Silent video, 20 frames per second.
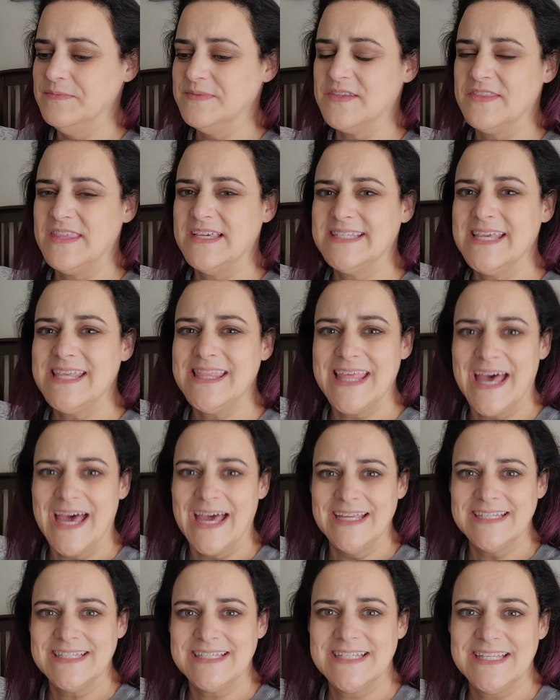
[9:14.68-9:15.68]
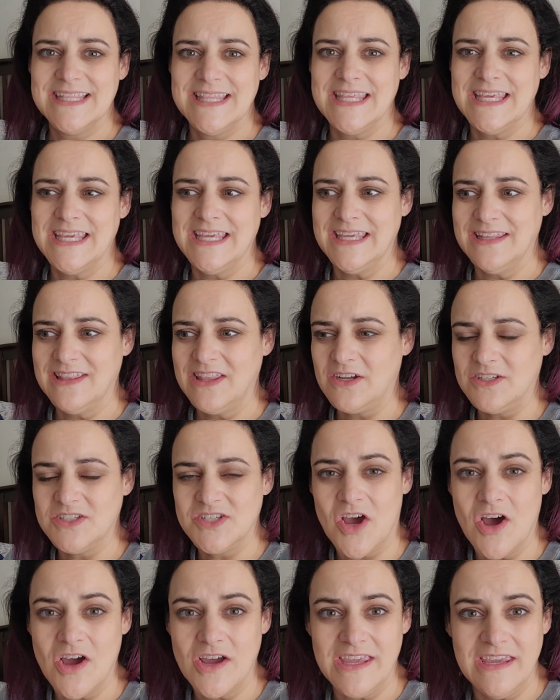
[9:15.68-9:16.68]
So things like that, the little
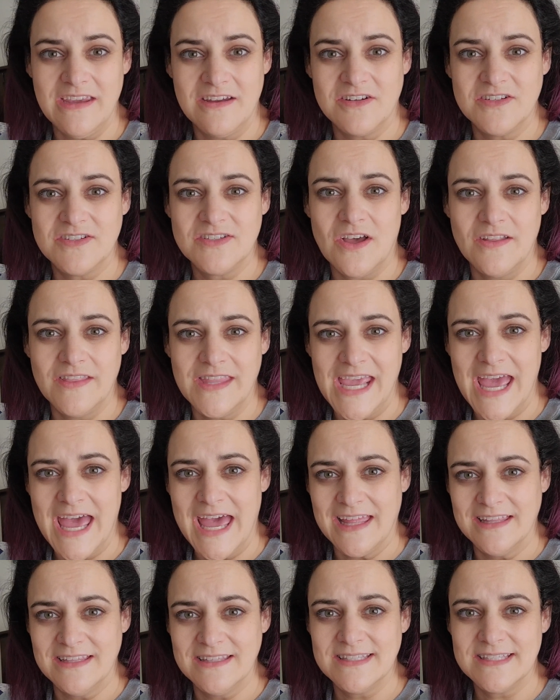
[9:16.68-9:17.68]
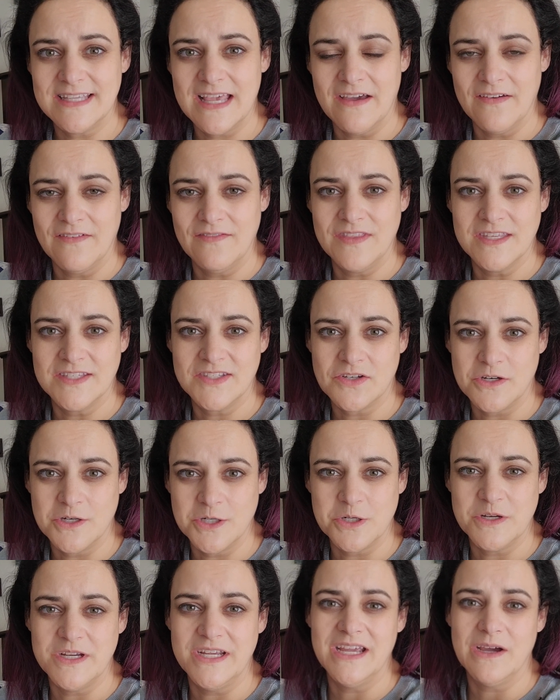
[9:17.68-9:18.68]
dog ears on the ends of the
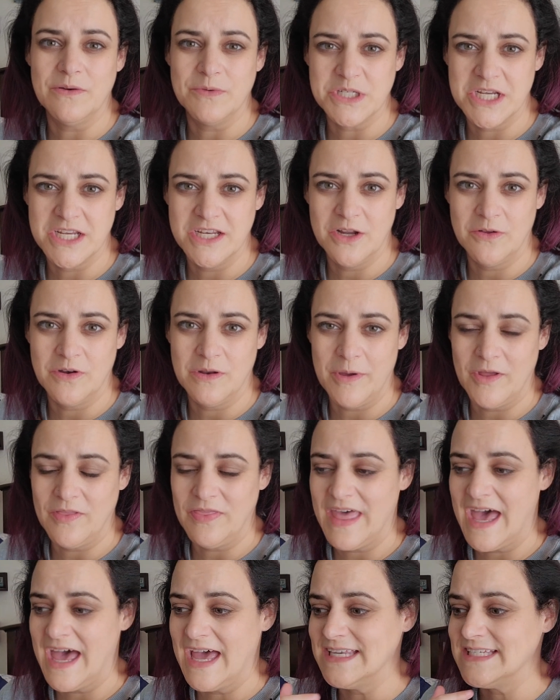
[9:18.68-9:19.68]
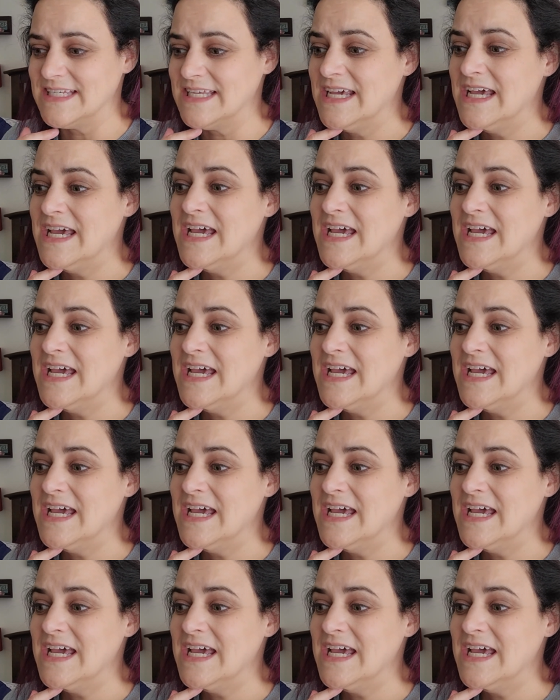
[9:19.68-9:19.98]
surgery, I wish I'd known about that.